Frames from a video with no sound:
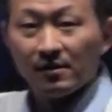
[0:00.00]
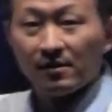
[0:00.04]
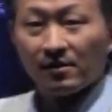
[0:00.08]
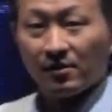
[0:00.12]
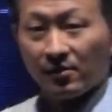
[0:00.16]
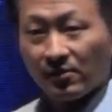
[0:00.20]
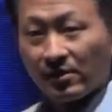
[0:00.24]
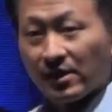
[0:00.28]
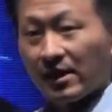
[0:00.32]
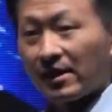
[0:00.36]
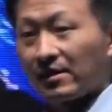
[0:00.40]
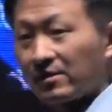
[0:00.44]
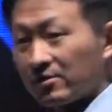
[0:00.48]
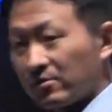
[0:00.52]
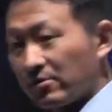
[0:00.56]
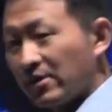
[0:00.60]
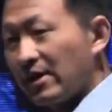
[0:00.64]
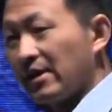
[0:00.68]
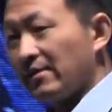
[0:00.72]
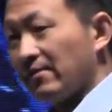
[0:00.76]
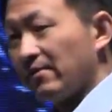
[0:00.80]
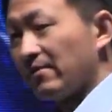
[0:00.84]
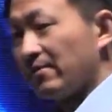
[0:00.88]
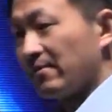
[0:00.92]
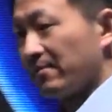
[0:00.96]
Okay, great.
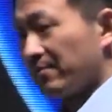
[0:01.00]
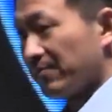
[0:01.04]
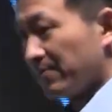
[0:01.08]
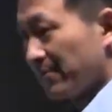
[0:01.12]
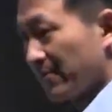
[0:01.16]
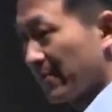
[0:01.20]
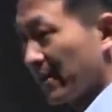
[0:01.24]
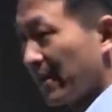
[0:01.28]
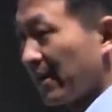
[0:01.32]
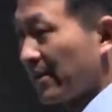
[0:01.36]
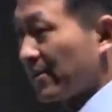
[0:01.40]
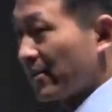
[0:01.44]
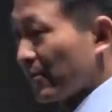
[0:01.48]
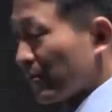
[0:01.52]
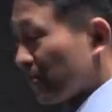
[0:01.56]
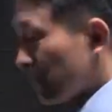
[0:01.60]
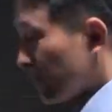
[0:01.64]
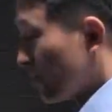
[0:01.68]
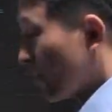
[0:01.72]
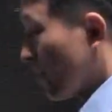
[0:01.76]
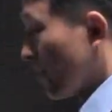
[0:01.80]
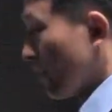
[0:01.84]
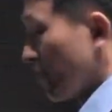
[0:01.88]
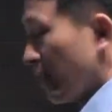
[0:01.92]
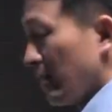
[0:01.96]
Thank you.
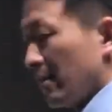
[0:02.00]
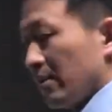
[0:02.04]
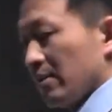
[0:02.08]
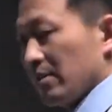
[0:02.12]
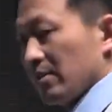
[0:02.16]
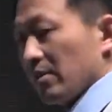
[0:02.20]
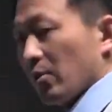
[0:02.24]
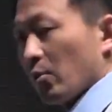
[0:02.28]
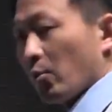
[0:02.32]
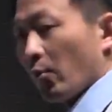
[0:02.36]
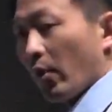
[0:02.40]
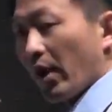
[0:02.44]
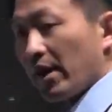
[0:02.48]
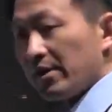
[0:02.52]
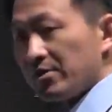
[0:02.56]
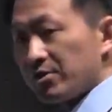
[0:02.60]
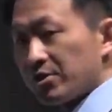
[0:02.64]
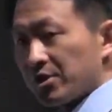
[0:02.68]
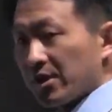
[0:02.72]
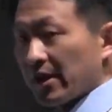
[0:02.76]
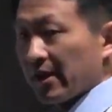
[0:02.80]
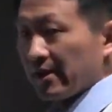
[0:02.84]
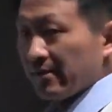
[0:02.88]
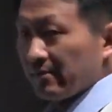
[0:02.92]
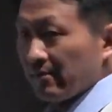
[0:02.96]

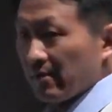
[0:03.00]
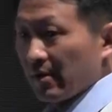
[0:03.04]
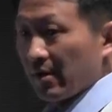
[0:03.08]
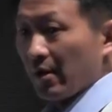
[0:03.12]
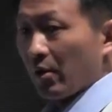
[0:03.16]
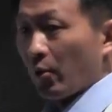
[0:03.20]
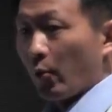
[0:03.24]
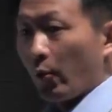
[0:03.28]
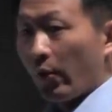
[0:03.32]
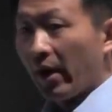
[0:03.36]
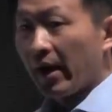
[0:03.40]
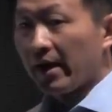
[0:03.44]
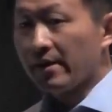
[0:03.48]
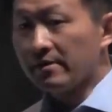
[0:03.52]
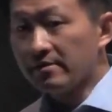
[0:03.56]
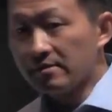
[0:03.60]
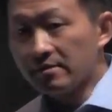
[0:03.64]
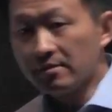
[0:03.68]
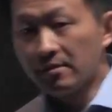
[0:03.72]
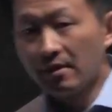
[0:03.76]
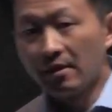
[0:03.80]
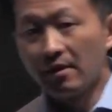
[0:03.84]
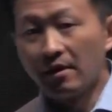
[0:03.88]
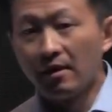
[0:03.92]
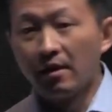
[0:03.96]
Wanchain, WANs,
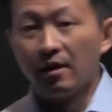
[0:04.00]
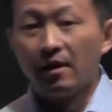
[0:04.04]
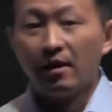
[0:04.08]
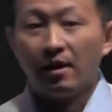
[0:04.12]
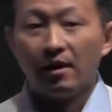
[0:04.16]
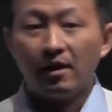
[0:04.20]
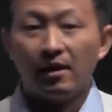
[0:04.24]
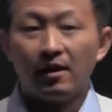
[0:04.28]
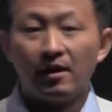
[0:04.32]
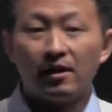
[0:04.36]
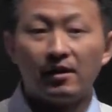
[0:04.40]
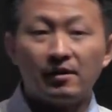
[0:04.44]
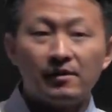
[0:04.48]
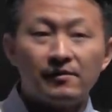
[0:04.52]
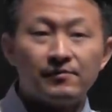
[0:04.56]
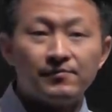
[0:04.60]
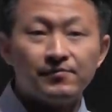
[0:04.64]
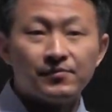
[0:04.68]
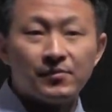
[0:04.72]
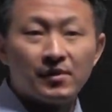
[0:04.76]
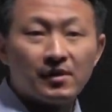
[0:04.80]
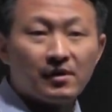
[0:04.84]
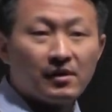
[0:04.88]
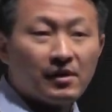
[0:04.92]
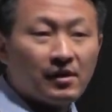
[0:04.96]

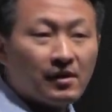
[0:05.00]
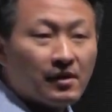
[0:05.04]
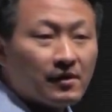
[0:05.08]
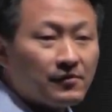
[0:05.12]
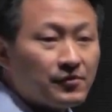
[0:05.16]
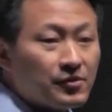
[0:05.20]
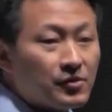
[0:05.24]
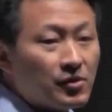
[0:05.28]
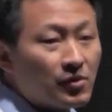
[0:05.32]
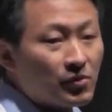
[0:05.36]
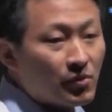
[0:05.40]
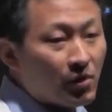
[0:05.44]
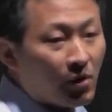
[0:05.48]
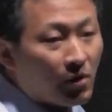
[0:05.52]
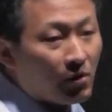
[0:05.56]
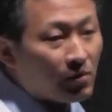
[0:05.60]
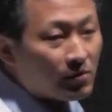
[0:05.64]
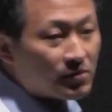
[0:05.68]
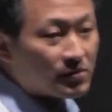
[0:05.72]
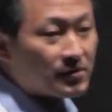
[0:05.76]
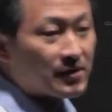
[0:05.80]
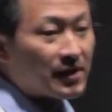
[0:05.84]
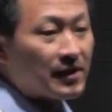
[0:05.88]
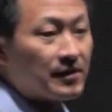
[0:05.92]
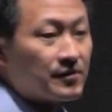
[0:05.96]
if you don't know,
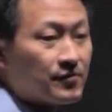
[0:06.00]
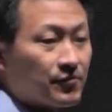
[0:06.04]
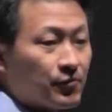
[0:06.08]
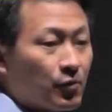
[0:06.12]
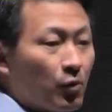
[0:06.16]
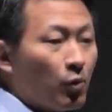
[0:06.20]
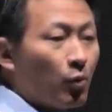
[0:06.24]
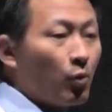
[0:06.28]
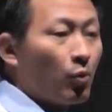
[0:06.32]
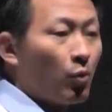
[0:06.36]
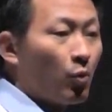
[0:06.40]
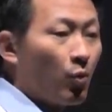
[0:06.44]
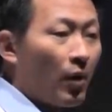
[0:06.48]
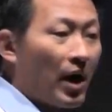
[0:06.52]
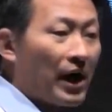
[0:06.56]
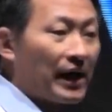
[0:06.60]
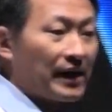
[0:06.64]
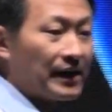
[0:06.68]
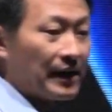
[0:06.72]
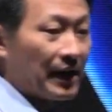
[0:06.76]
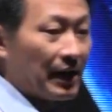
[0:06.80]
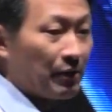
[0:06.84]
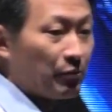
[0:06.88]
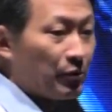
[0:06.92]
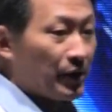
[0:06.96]
stands for Wide
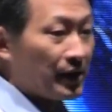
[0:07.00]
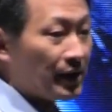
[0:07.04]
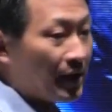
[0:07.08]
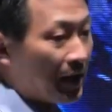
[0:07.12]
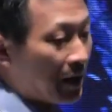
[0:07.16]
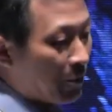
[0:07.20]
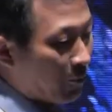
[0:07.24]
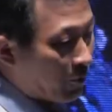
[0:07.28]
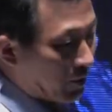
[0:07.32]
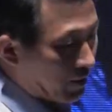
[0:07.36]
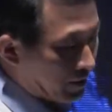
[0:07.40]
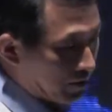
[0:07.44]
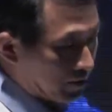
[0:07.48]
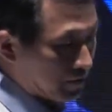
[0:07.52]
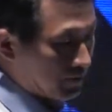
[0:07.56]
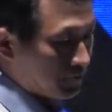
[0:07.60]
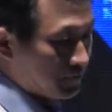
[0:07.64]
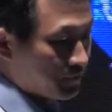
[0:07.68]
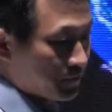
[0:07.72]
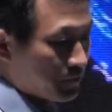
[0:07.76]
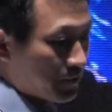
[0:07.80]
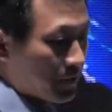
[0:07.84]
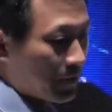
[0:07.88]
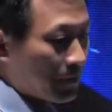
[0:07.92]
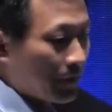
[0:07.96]
Area Network.
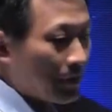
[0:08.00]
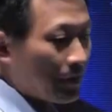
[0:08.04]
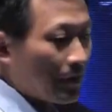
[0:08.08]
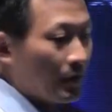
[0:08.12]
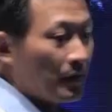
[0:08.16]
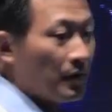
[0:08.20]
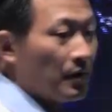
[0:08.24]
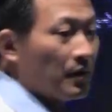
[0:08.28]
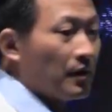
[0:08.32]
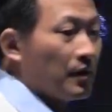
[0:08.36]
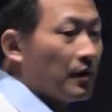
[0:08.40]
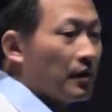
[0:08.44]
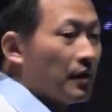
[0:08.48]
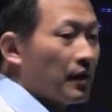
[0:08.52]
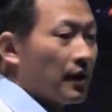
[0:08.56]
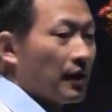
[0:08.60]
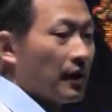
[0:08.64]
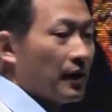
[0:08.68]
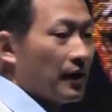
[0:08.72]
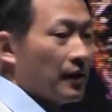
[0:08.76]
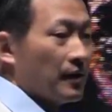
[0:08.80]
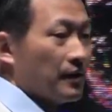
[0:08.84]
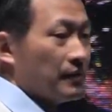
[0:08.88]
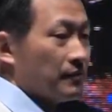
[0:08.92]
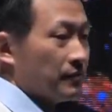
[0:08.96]

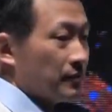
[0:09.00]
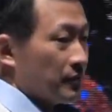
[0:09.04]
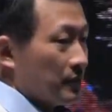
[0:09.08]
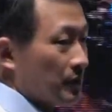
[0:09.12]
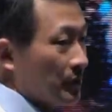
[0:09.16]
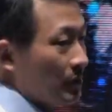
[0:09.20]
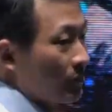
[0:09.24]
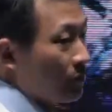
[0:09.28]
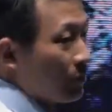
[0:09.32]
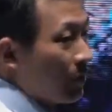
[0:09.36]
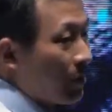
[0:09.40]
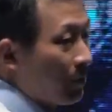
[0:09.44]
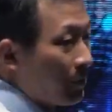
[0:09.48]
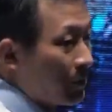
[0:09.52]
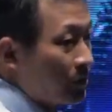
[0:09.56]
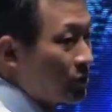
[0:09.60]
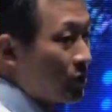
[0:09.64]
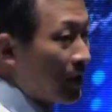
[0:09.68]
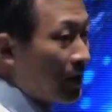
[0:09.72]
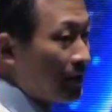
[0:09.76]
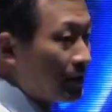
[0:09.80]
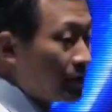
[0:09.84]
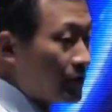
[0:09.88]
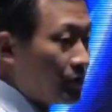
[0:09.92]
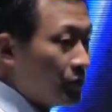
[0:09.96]
And what we're
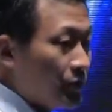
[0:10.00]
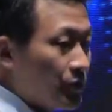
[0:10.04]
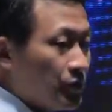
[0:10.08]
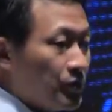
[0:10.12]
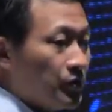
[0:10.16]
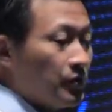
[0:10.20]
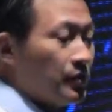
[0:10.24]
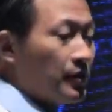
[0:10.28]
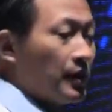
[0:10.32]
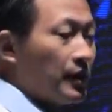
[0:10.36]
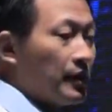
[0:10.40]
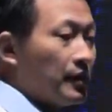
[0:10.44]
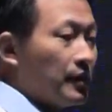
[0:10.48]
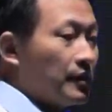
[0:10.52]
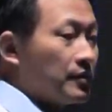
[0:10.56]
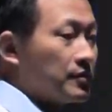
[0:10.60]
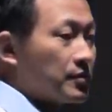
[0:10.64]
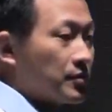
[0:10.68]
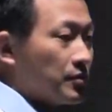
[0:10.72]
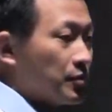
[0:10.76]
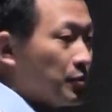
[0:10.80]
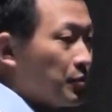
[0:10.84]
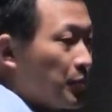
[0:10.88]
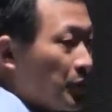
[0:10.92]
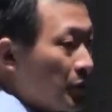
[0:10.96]
trying to do is
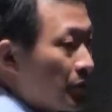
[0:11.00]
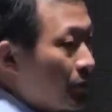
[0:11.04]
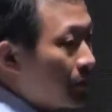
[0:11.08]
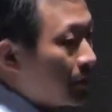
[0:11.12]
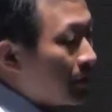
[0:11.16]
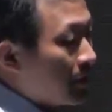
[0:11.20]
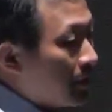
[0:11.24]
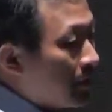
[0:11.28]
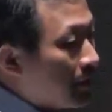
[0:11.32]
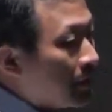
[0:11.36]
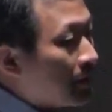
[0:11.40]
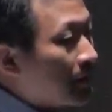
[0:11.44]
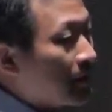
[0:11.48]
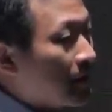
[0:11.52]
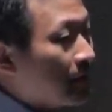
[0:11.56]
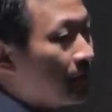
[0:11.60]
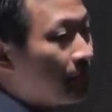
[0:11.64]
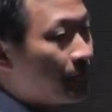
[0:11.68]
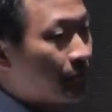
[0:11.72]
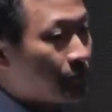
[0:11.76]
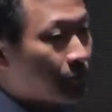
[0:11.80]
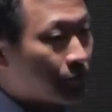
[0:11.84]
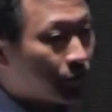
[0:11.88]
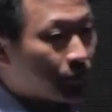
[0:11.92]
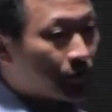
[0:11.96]
to build an
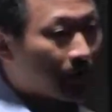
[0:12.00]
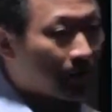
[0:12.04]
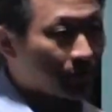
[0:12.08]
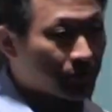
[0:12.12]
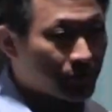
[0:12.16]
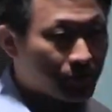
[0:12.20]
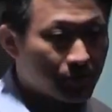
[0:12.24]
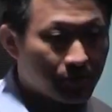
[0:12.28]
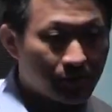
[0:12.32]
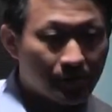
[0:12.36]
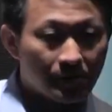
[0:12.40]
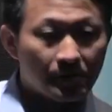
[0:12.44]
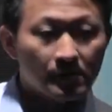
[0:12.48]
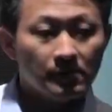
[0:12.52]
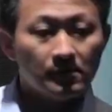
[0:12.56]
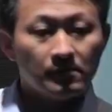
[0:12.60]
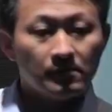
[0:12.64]
infrastructure